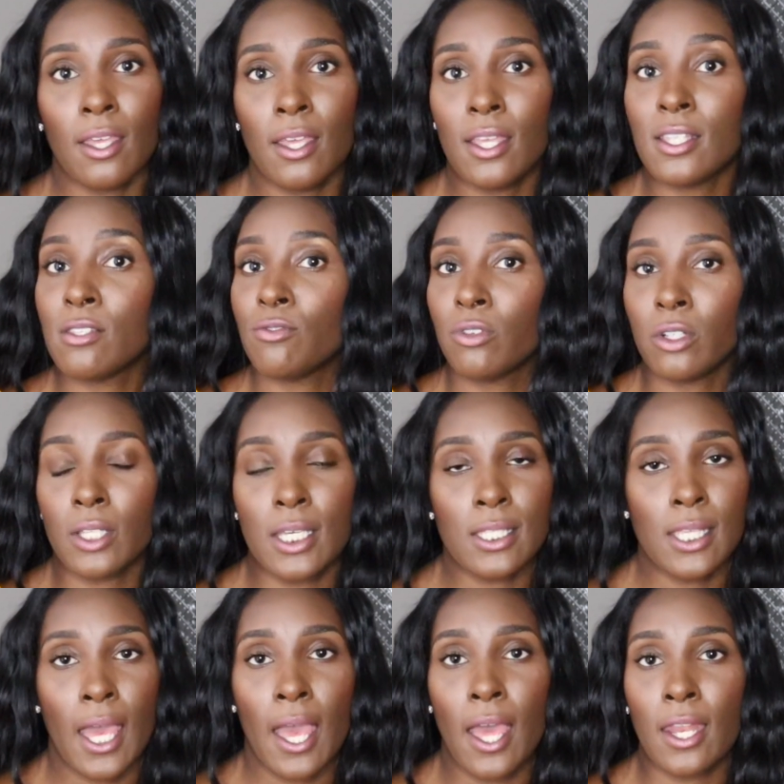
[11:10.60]
it's really
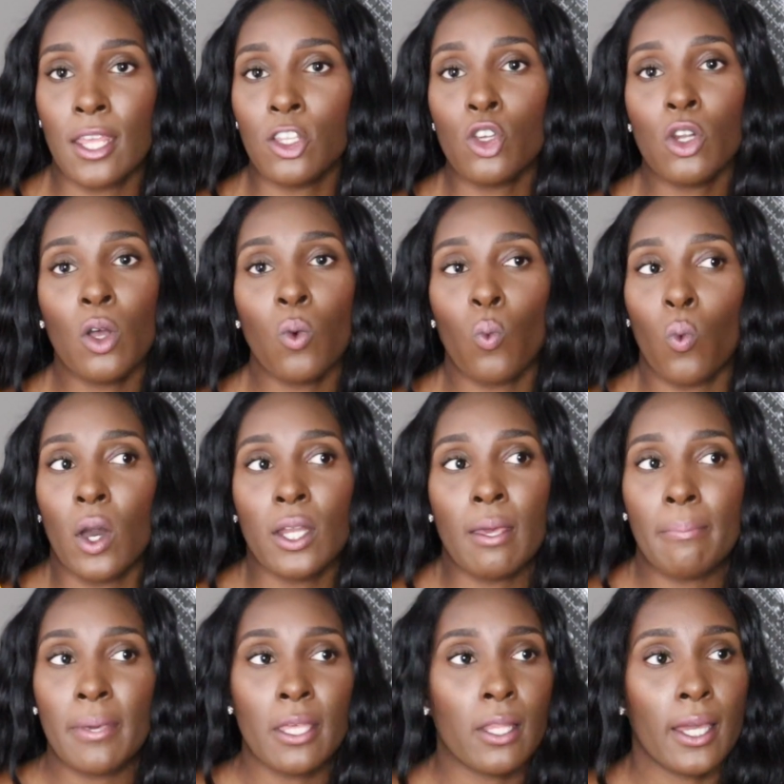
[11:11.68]
sad. And you don't want
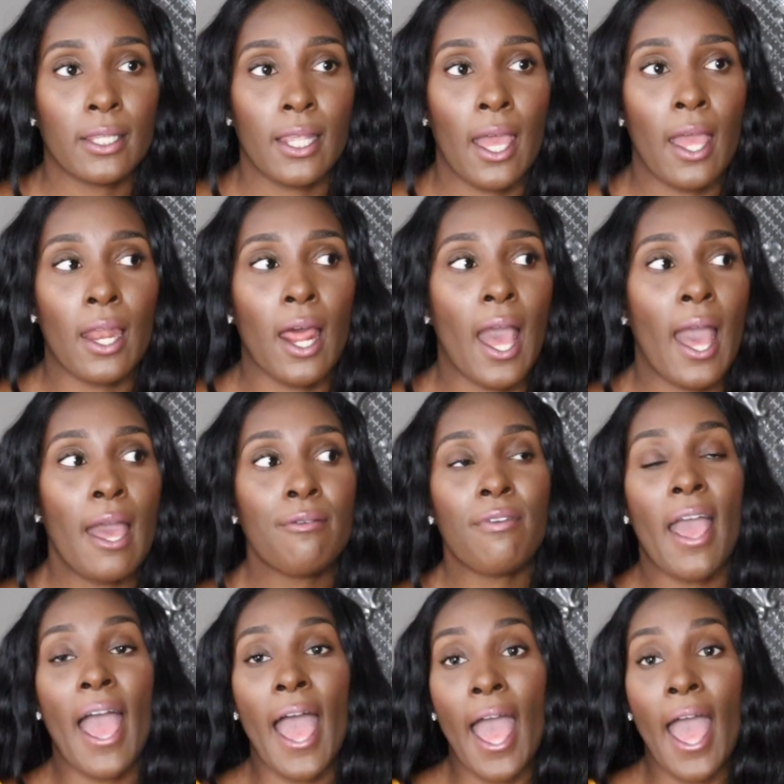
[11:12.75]
to be like that. I'm